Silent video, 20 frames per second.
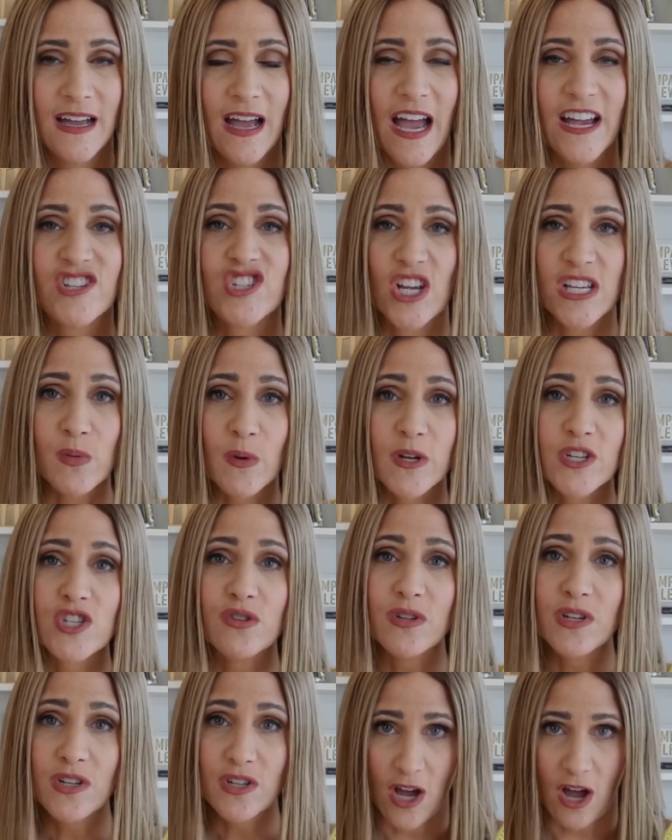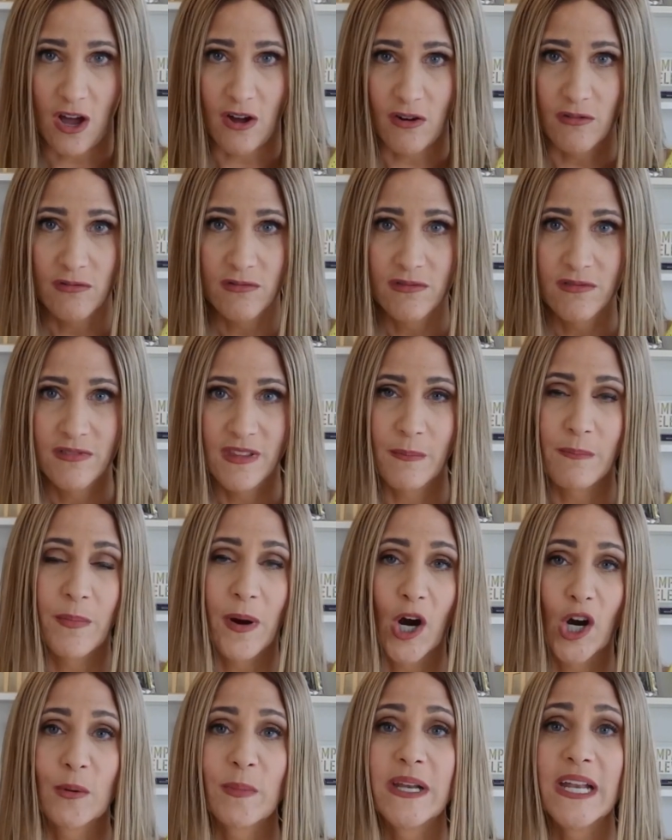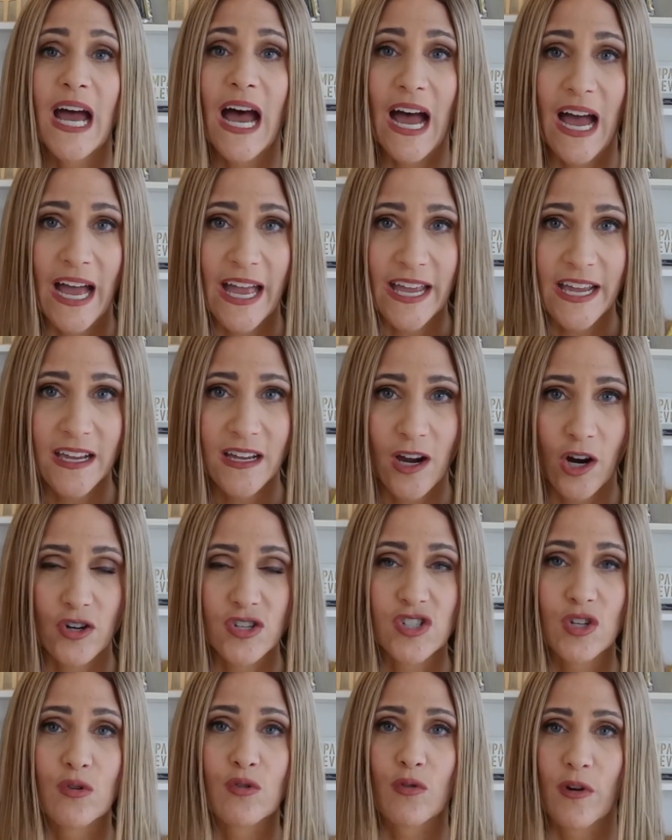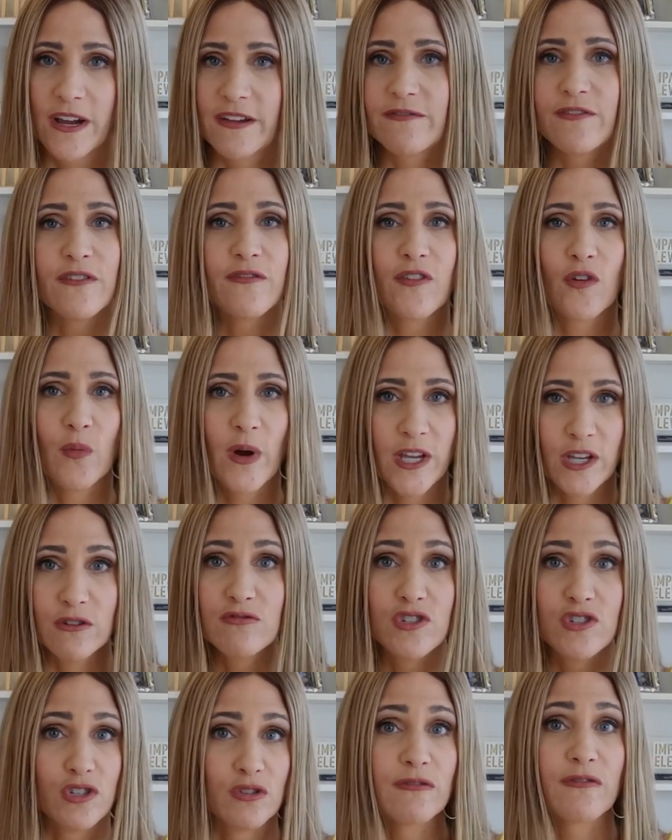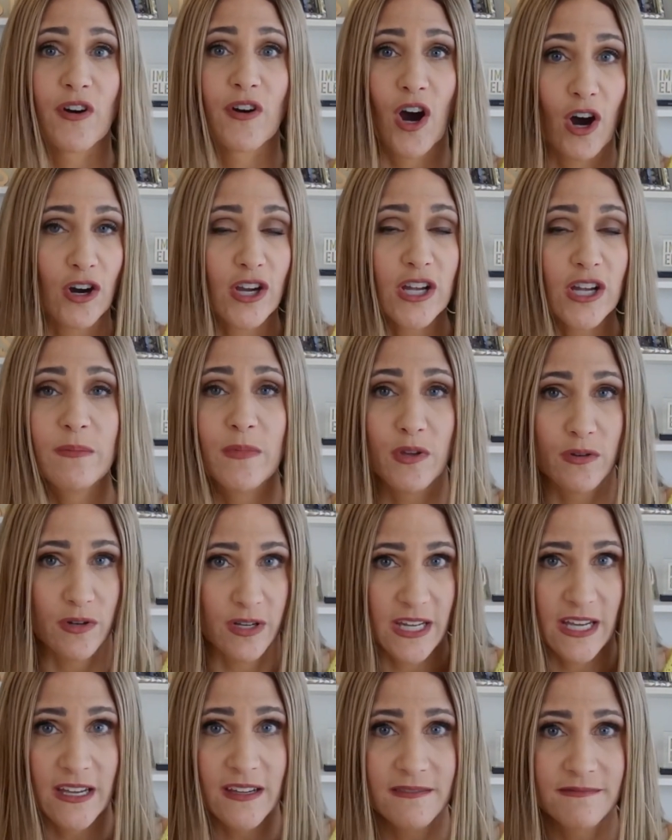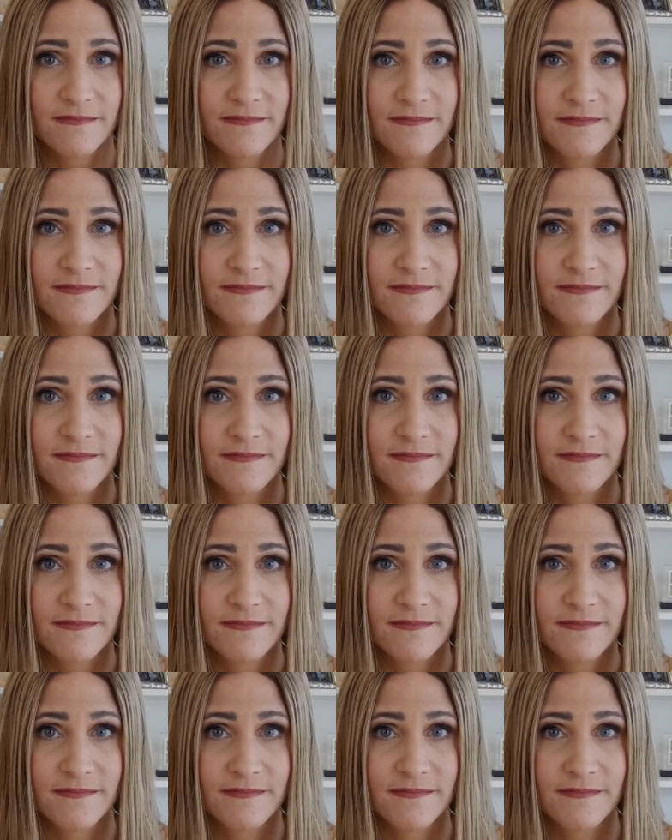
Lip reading: I just want you to know that Barb and I are so grateful for what you do for our community.